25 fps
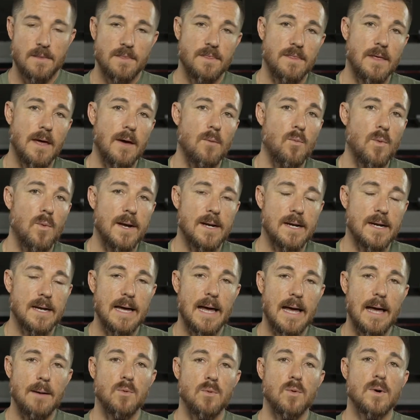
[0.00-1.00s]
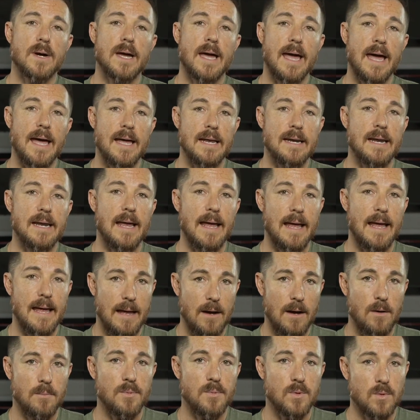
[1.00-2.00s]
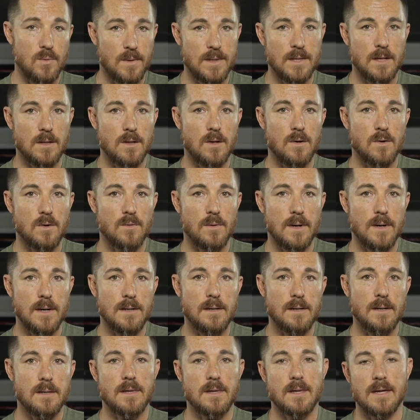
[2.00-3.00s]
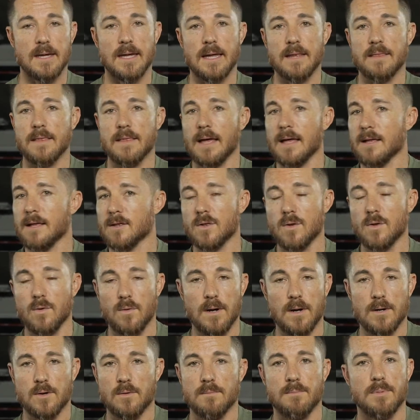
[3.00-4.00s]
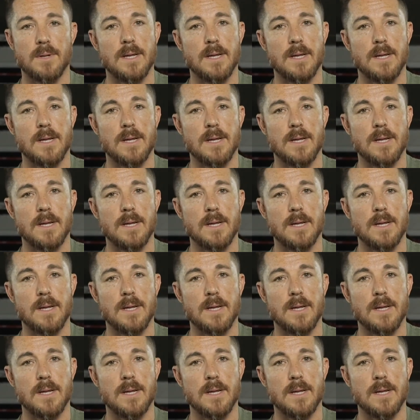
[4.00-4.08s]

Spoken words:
that weighted cable can help you in the long run to get that 200